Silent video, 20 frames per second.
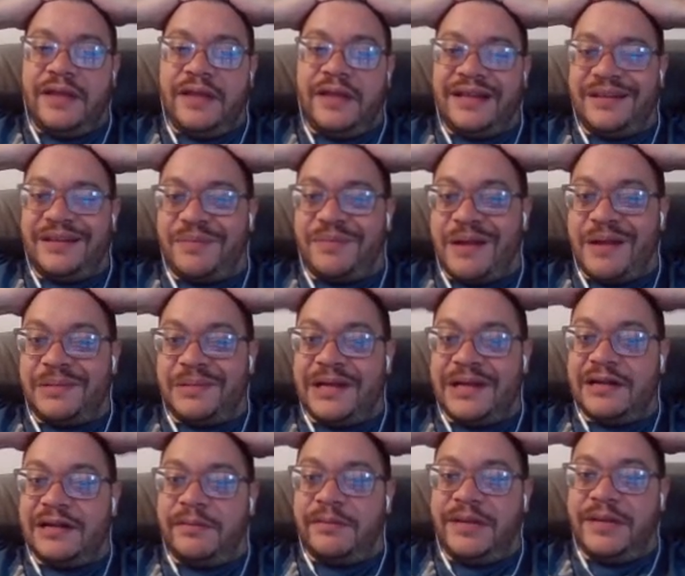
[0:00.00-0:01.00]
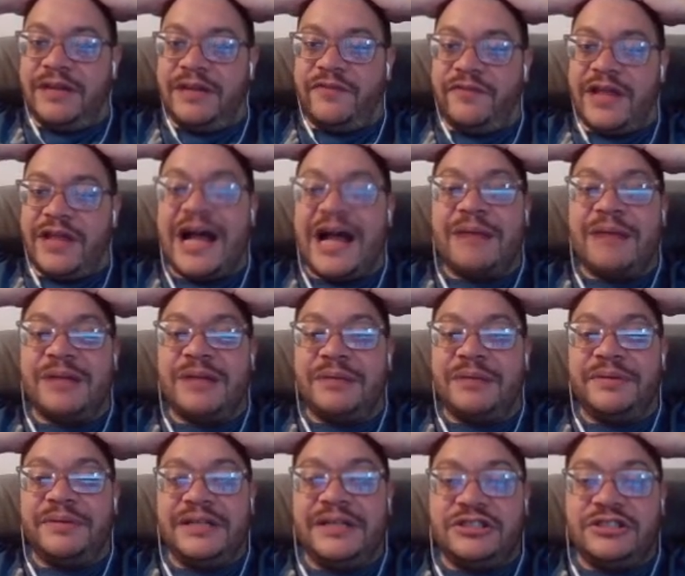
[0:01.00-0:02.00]
they're probably not competing for the Hobgoblin
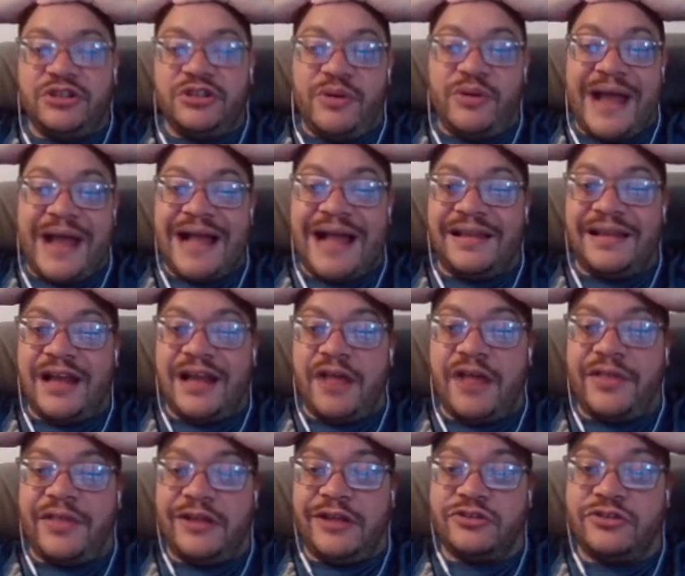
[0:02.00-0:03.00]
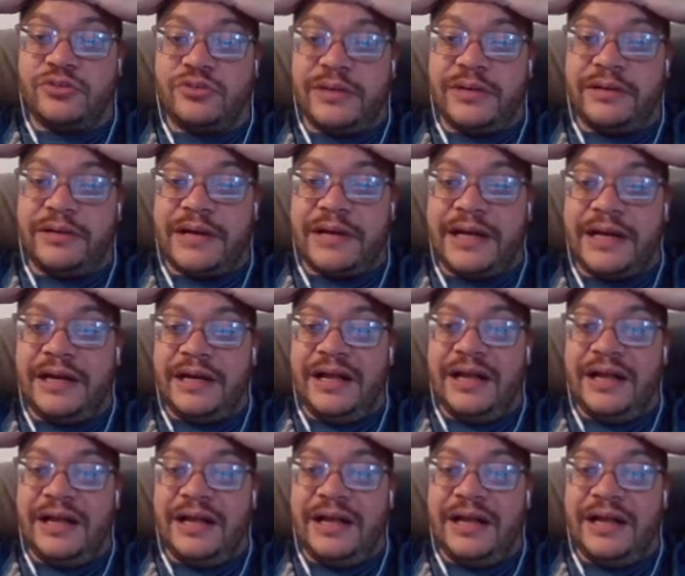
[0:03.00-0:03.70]
lane, so you Alioth elsewhere, right?